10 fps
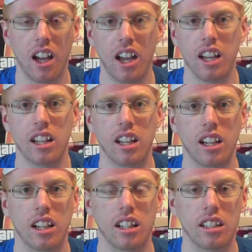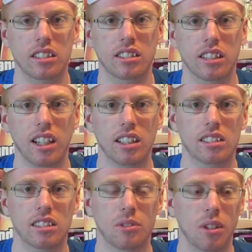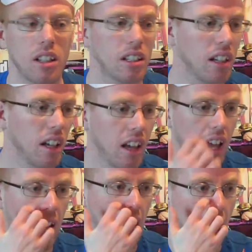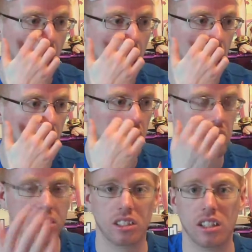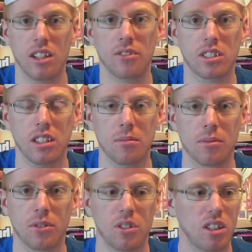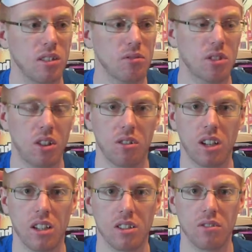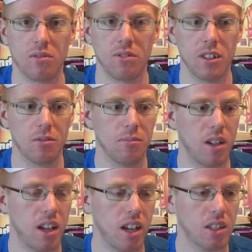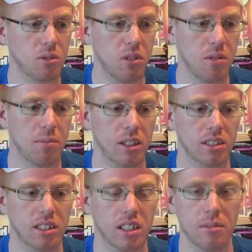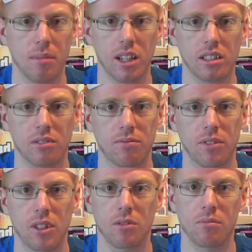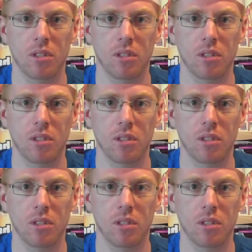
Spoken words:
in as the cast as well. Oh, honestly, I've never seen it before, and it was an okay sort of film. It's quite a politically based film,